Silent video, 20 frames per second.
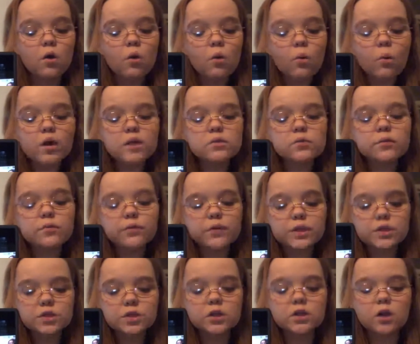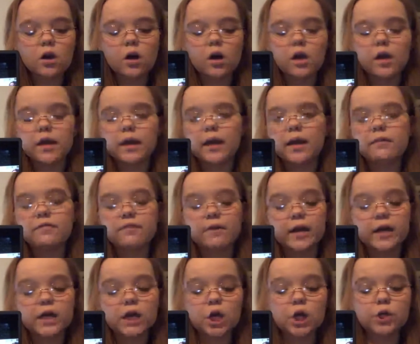Once we've reached adulthood and
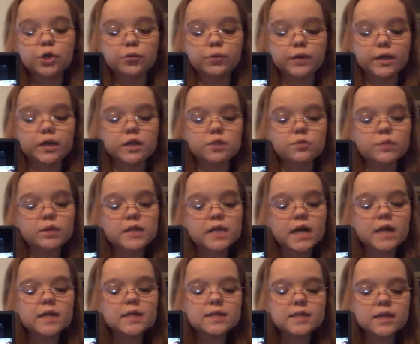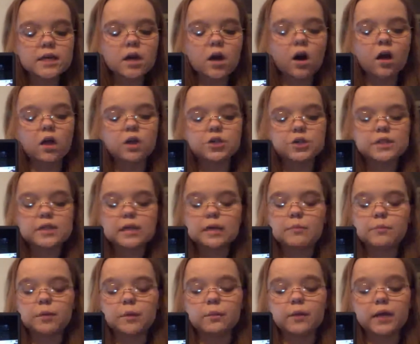finding our careers, we tend to see colleges
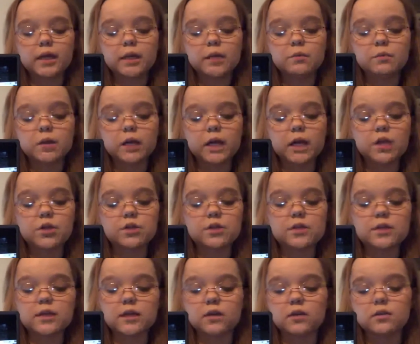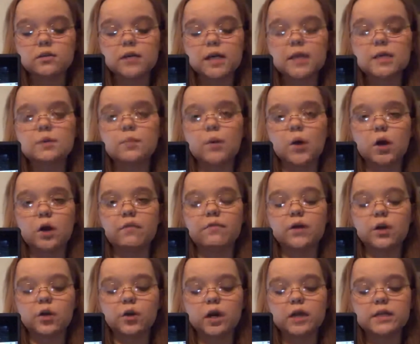implement communication skills as a part of
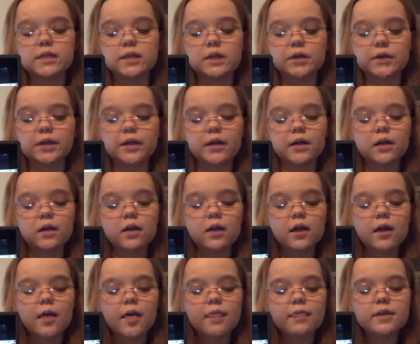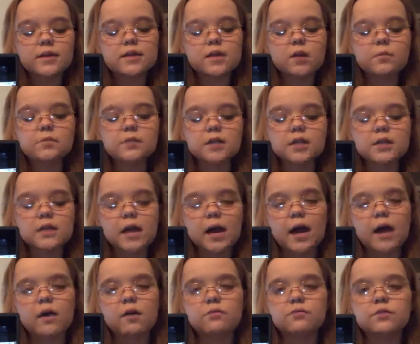their criteria. This helps us
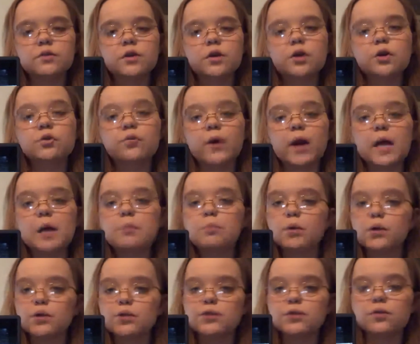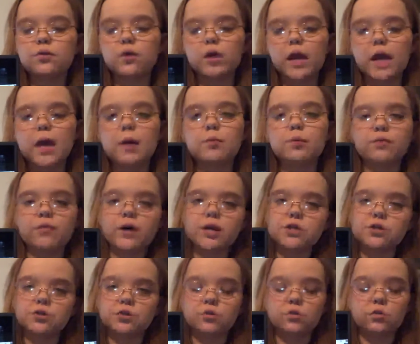have great personal and
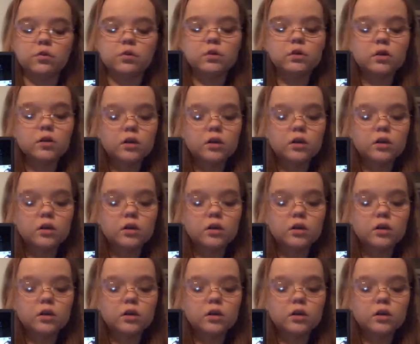professional